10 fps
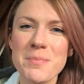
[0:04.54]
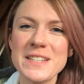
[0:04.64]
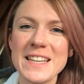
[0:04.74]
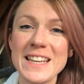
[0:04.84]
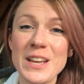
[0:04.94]

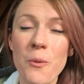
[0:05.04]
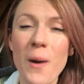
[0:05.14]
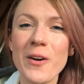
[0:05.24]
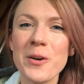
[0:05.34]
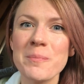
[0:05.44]
everybody,
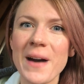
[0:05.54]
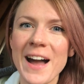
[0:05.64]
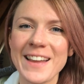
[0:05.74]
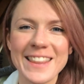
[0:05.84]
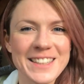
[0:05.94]
welcome
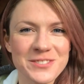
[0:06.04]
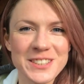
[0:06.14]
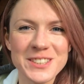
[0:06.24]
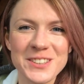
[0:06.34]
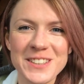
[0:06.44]
back, thanks for
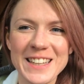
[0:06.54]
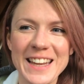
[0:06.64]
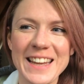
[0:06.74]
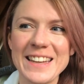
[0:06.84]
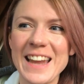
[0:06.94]
tuning
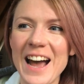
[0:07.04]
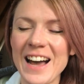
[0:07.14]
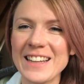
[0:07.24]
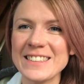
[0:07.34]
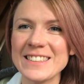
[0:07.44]
in
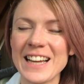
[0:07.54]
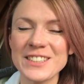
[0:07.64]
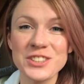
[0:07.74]
and uh,